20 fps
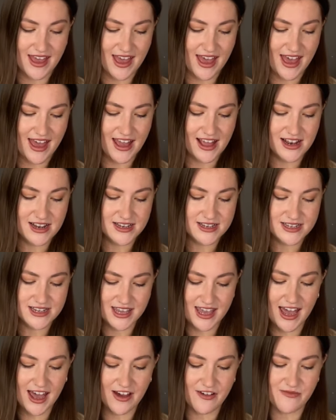And
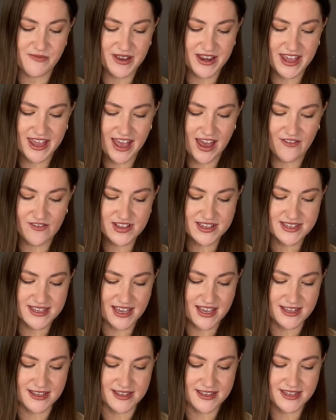yeah, I've been here ever
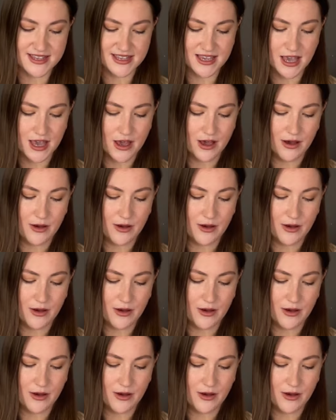since.